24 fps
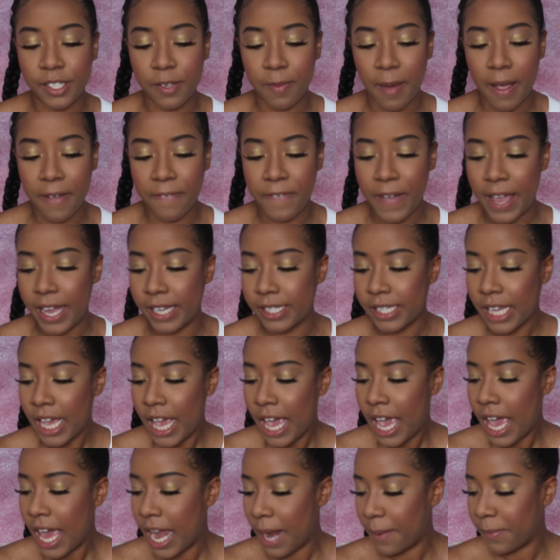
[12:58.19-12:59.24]
to my face.
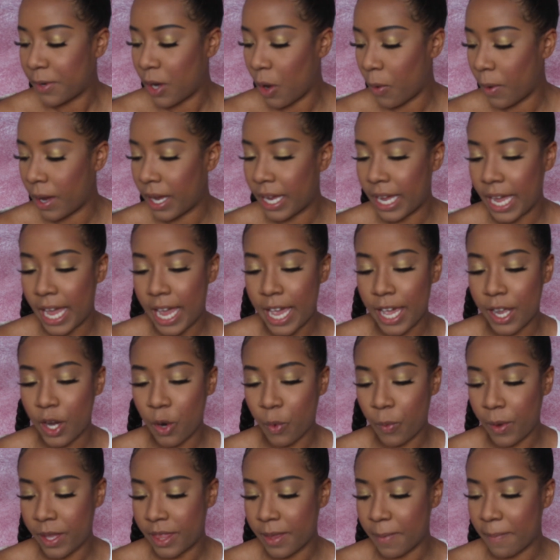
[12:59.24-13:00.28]
And I'm going
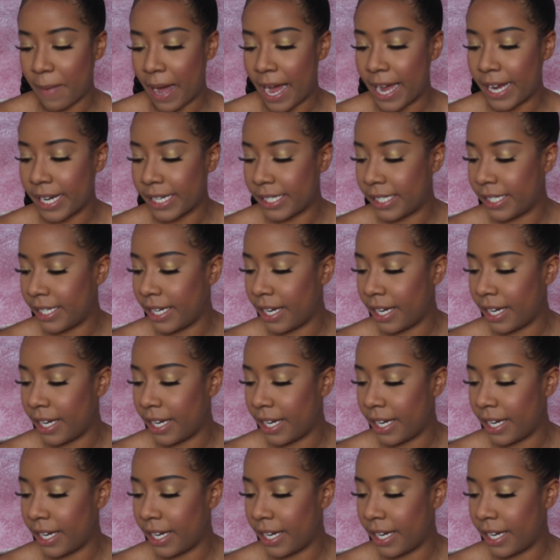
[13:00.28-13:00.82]
in with my